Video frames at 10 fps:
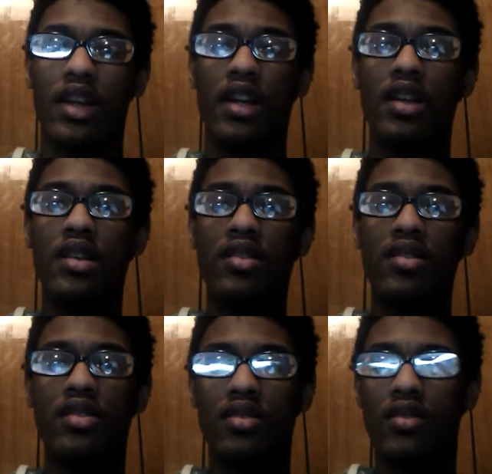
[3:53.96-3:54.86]

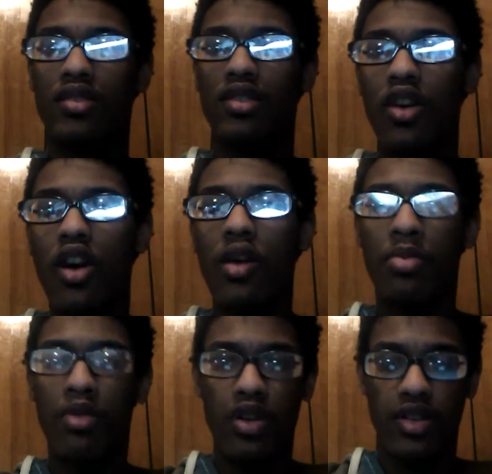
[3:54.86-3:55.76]
And there are
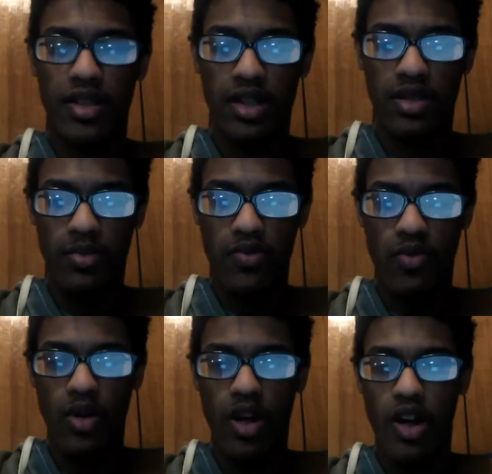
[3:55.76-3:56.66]
parts in the
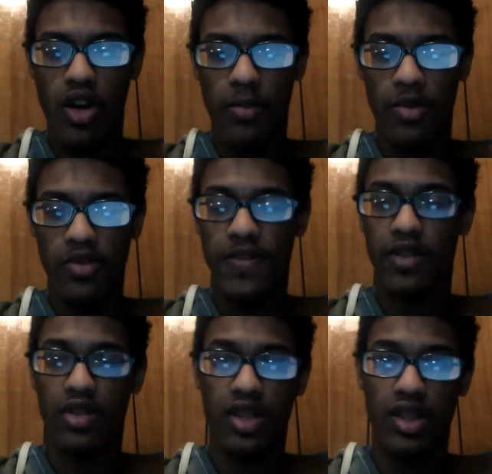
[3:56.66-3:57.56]
movie where I almost
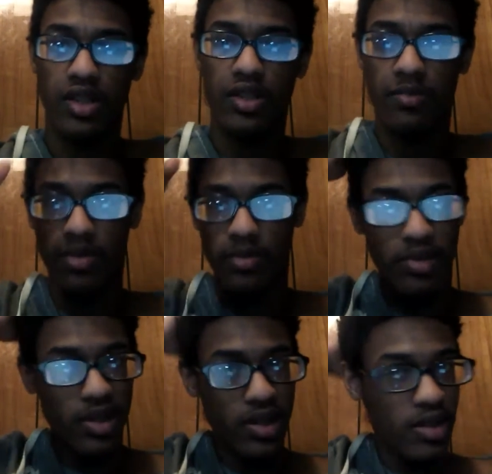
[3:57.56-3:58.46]
fell asleep,
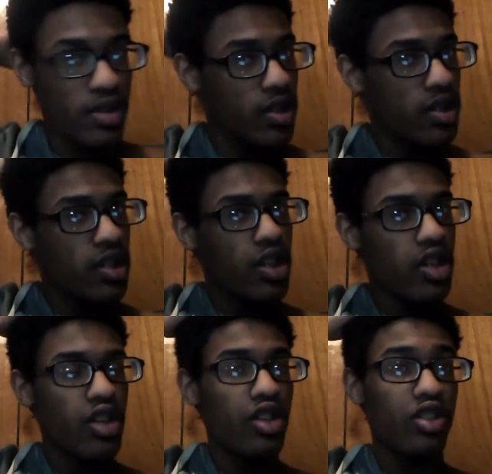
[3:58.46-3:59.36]
but
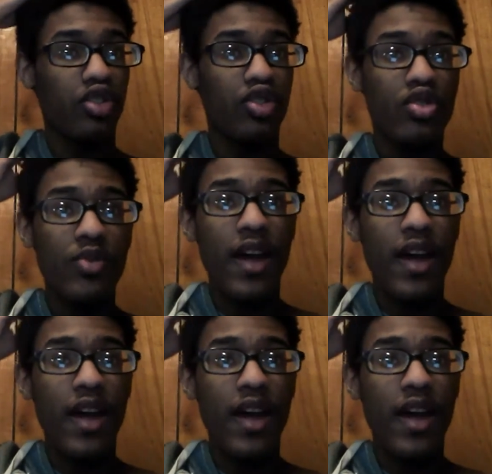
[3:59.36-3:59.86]
you do